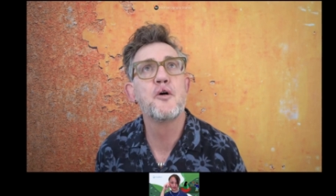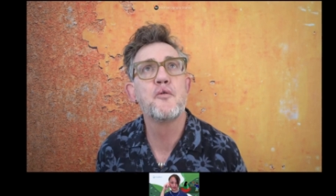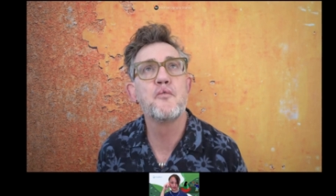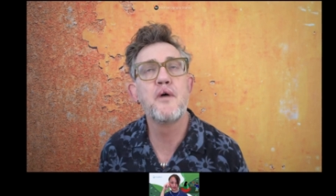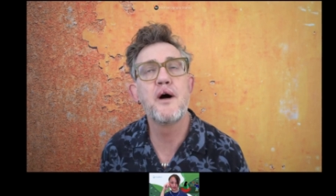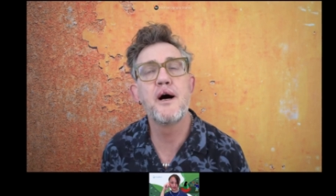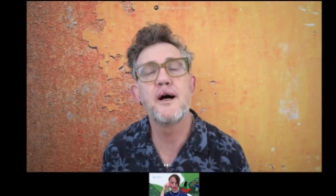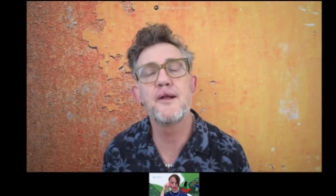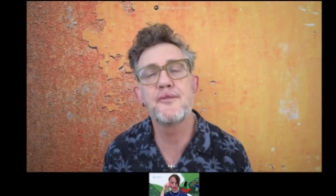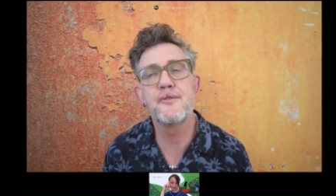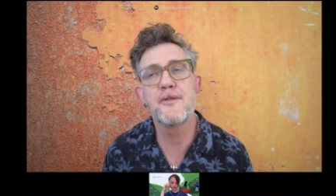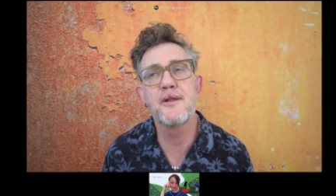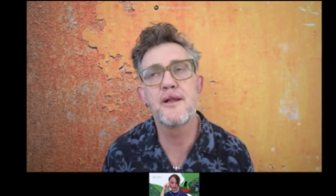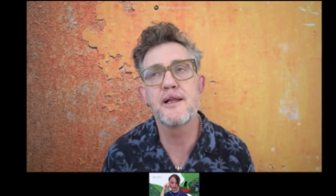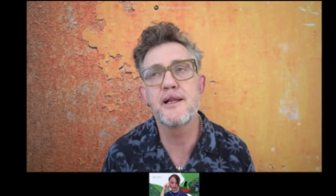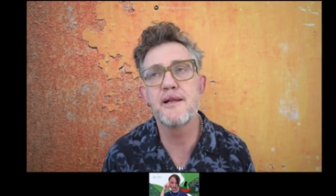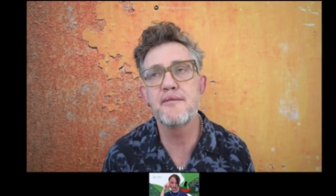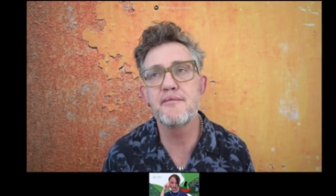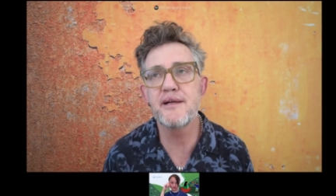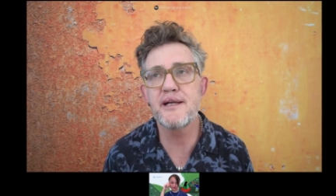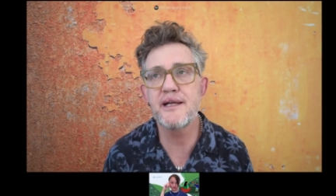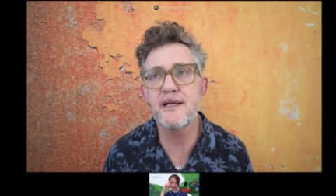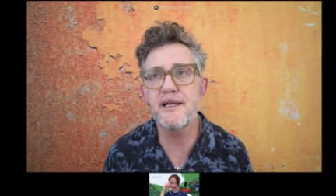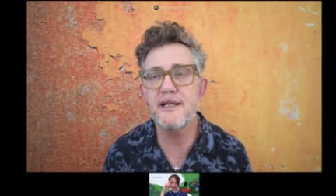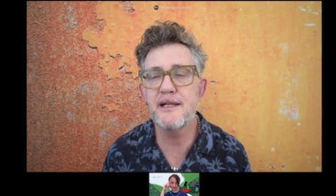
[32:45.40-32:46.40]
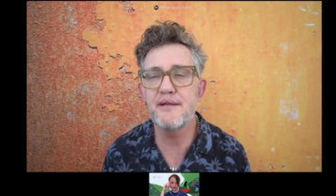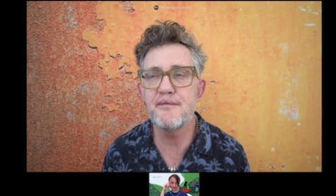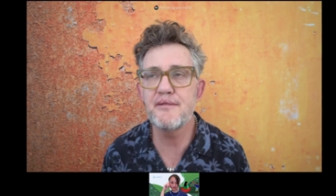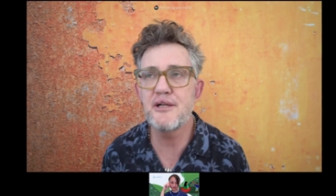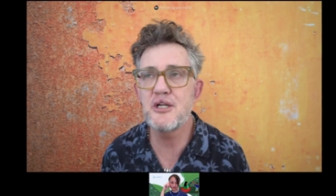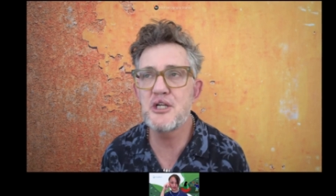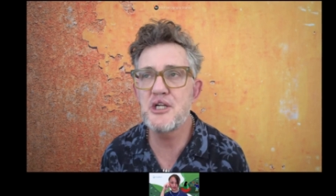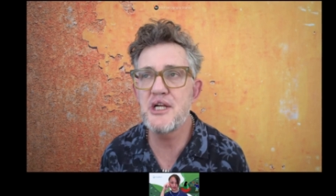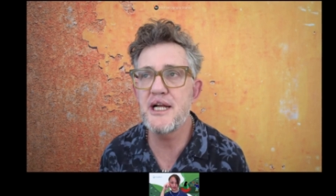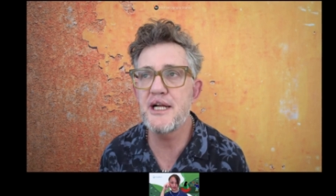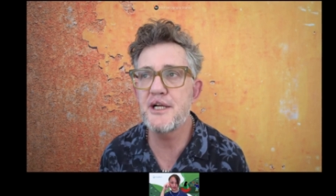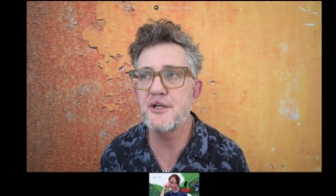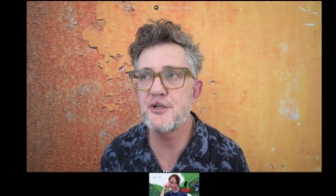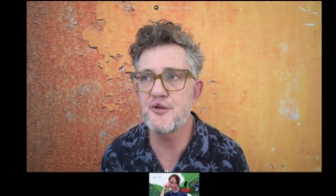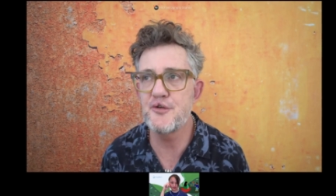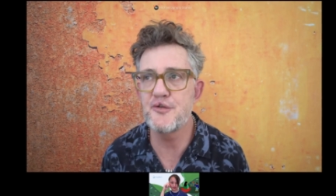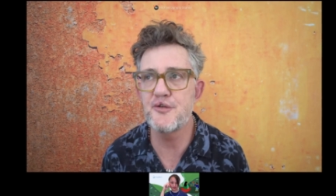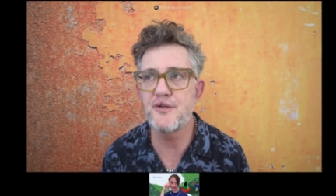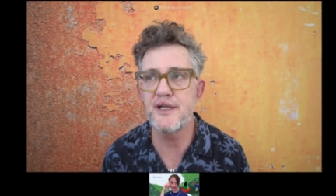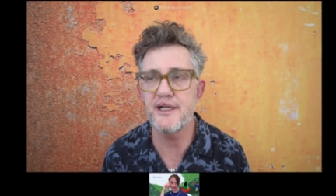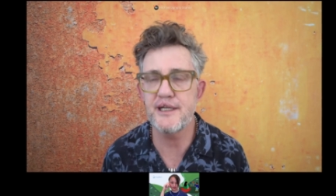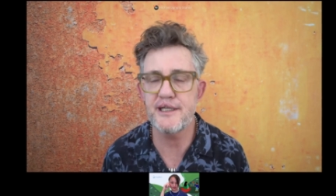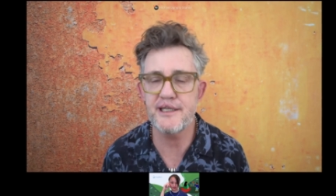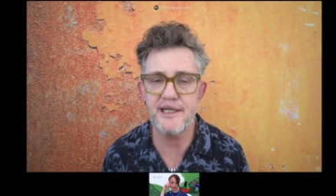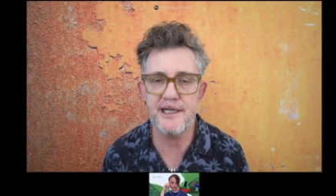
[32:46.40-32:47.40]
Well, let me let me share two
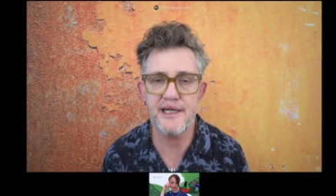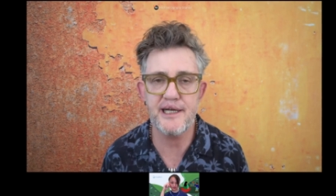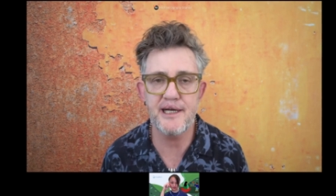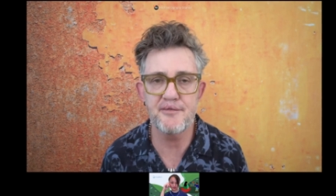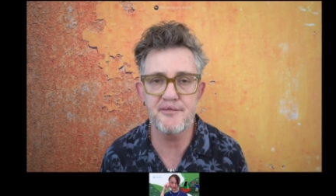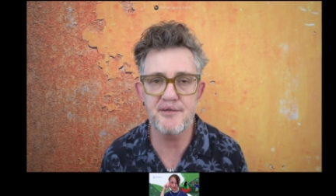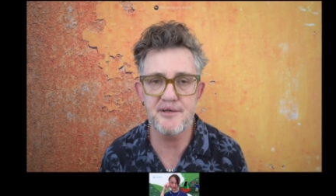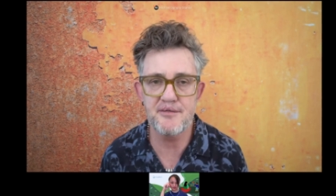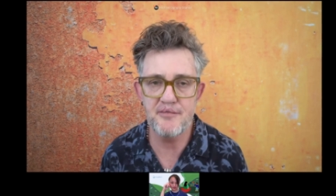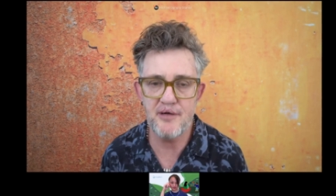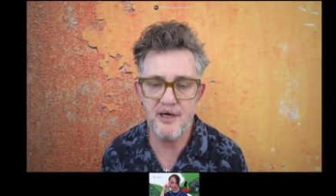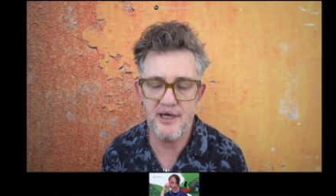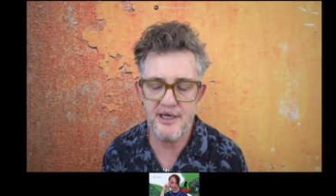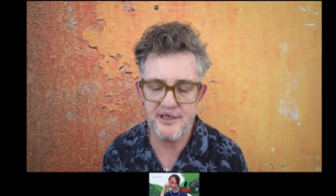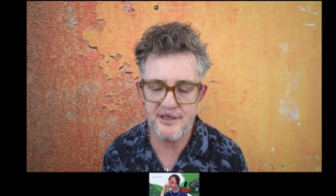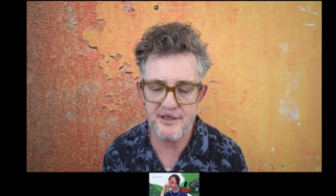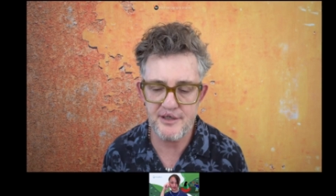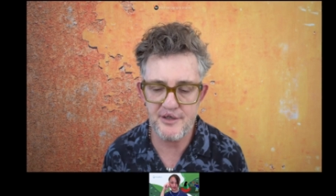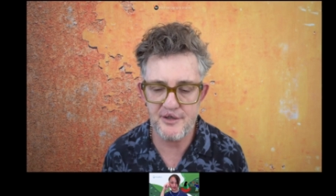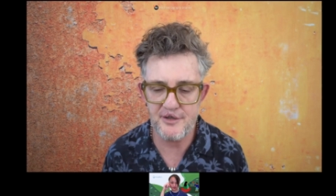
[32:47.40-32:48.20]
things that come to mind.